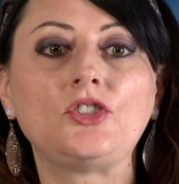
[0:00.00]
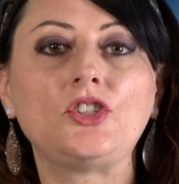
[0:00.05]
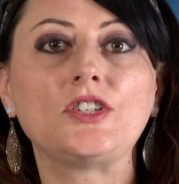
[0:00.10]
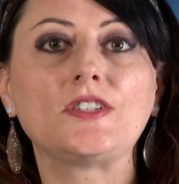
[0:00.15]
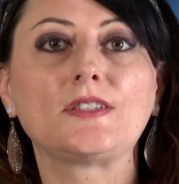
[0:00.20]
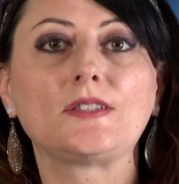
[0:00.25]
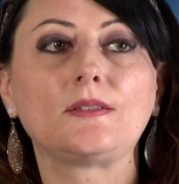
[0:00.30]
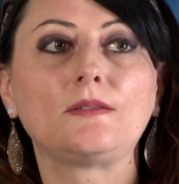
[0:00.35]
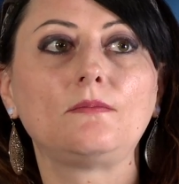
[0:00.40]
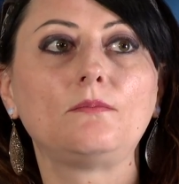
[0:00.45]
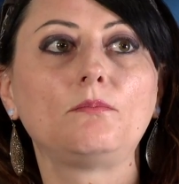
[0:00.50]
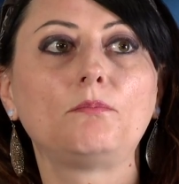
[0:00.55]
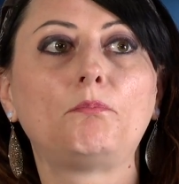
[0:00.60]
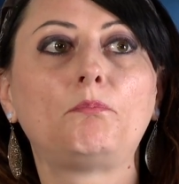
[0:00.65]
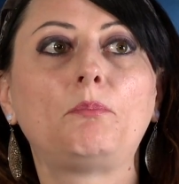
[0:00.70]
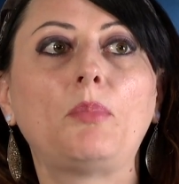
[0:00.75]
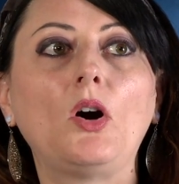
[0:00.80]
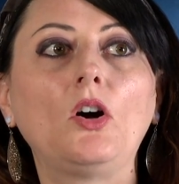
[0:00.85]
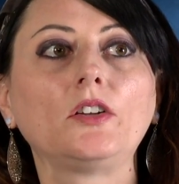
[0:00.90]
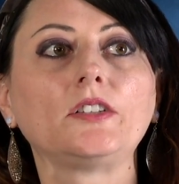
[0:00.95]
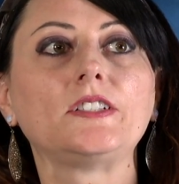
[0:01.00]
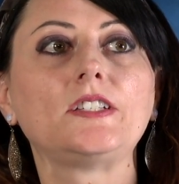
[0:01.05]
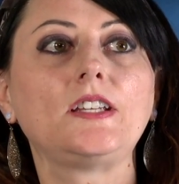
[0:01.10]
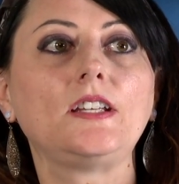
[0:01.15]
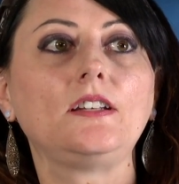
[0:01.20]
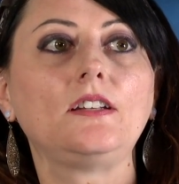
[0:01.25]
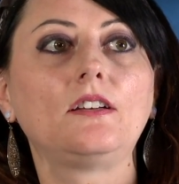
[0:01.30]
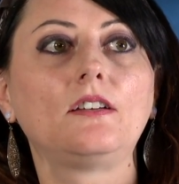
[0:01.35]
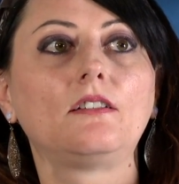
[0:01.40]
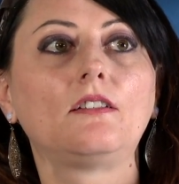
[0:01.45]
just
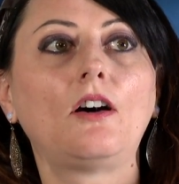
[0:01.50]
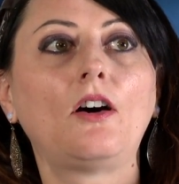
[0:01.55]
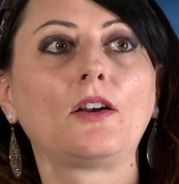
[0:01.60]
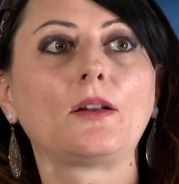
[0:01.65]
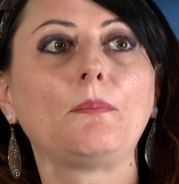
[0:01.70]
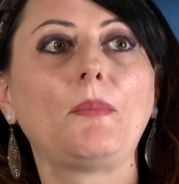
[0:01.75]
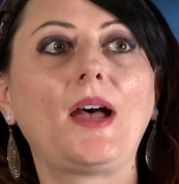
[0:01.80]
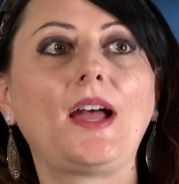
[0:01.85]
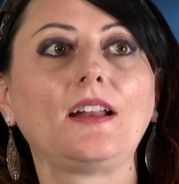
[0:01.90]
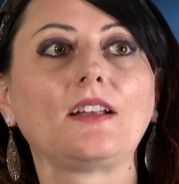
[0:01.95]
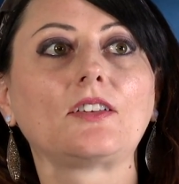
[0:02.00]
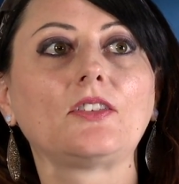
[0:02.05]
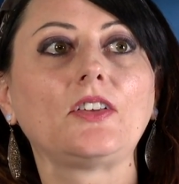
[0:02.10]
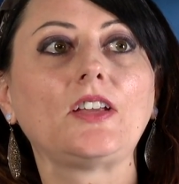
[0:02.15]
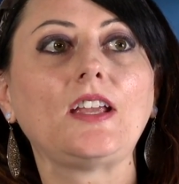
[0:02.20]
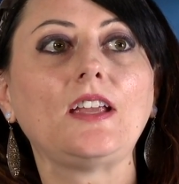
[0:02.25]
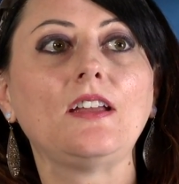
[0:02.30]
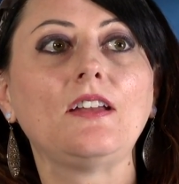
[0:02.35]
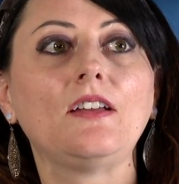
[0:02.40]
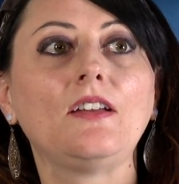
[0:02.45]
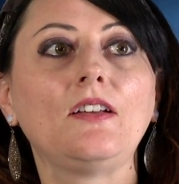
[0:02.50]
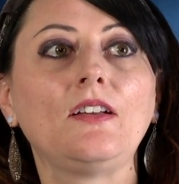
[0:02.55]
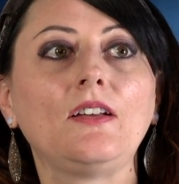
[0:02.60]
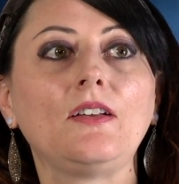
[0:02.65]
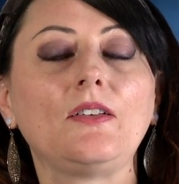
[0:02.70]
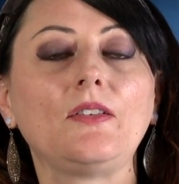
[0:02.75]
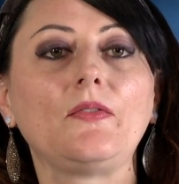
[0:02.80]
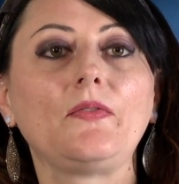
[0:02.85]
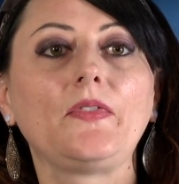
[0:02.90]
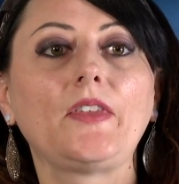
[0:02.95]
bonded automatically,
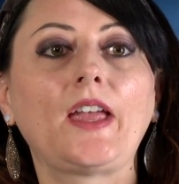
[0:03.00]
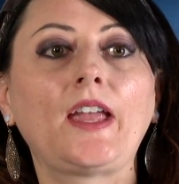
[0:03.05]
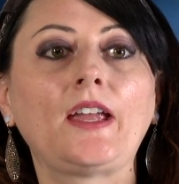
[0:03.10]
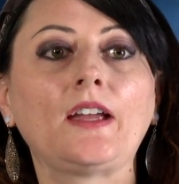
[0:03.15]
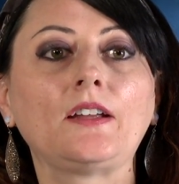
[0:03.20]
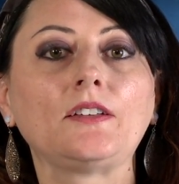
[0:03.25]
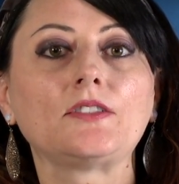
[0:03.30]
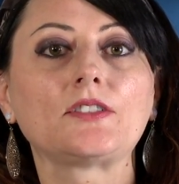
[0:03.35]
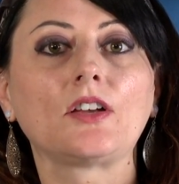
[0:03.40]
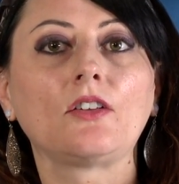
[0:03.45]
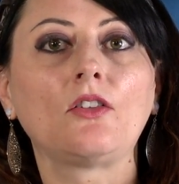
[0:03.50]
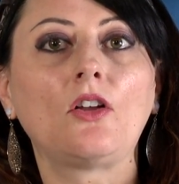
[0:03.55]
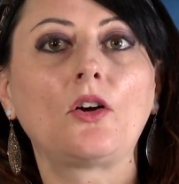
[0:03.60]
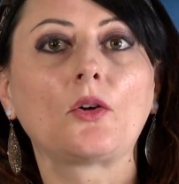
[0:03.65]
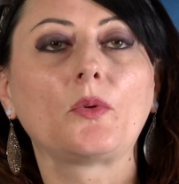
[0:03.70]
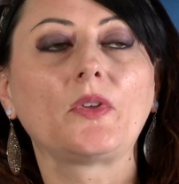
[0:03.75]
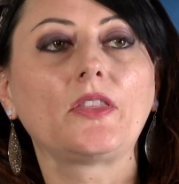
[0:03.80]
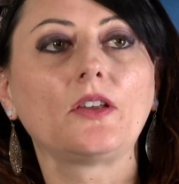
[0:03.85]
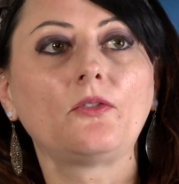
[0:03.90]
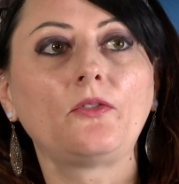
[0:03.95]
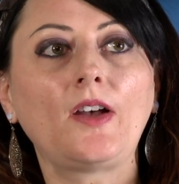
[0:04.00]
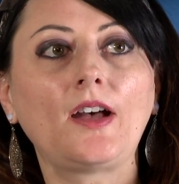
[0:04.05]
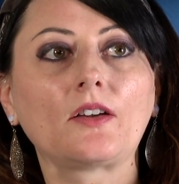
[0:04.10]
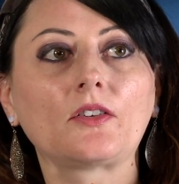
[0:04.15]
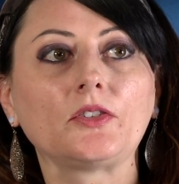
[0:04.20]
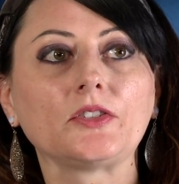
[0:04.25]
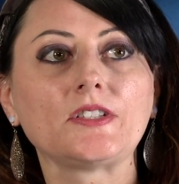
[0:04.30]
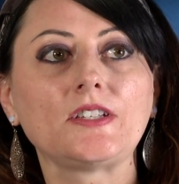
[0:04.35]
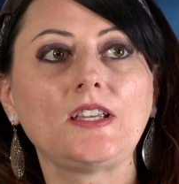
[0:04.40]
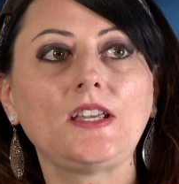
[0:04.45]
and along with the
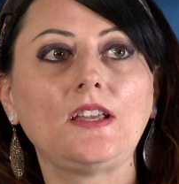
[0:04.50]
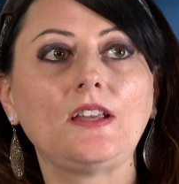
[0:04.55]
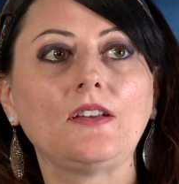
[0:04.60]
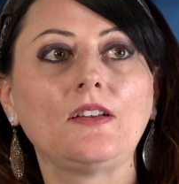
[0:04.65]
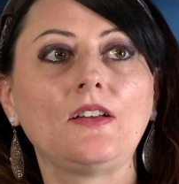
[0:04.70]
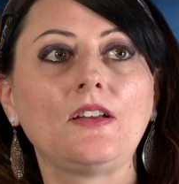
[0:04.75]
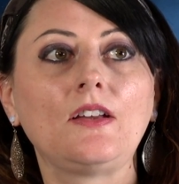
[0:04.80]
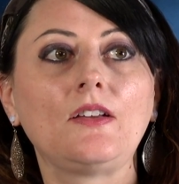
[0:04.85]
faculty.